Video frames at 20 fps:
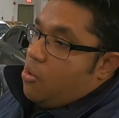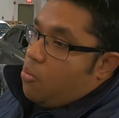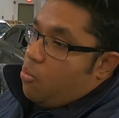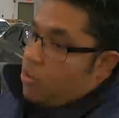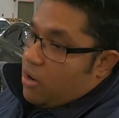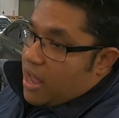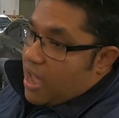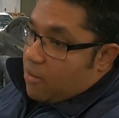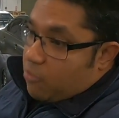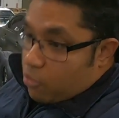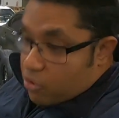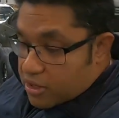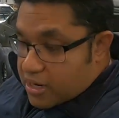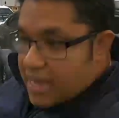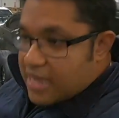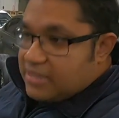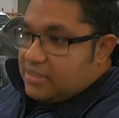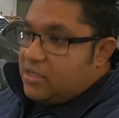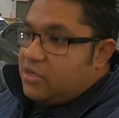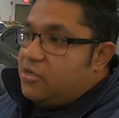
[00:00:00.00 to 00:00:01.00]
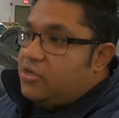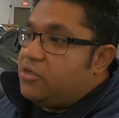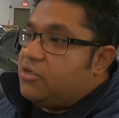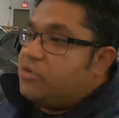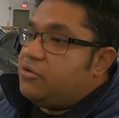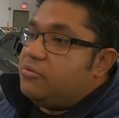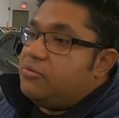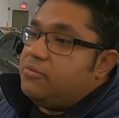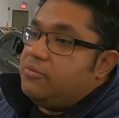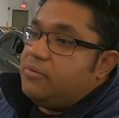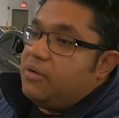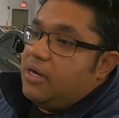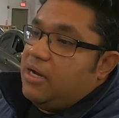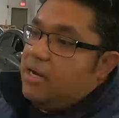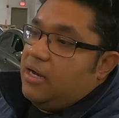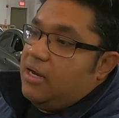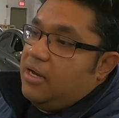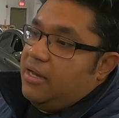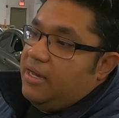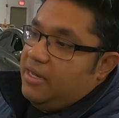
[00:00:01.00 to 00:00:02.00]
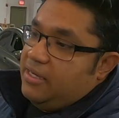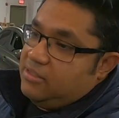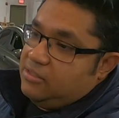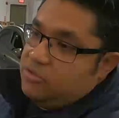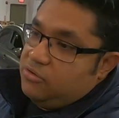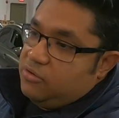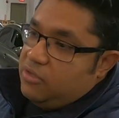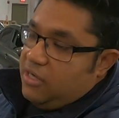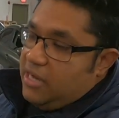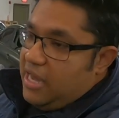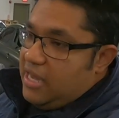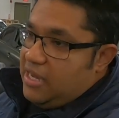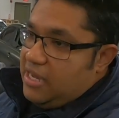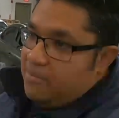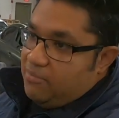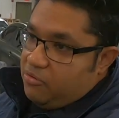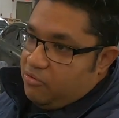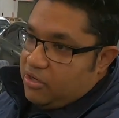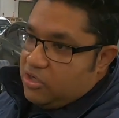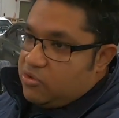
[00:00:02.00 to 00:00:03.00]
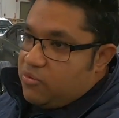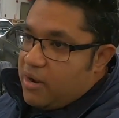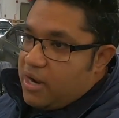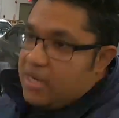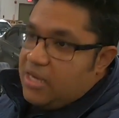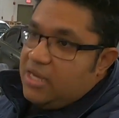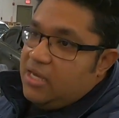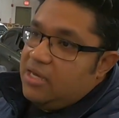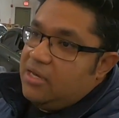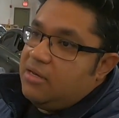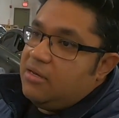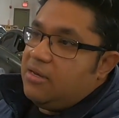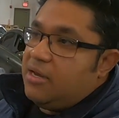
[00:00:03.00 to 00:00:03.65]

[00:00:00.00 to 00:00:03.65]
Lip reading: What I would ask you to do is do the AEM 320,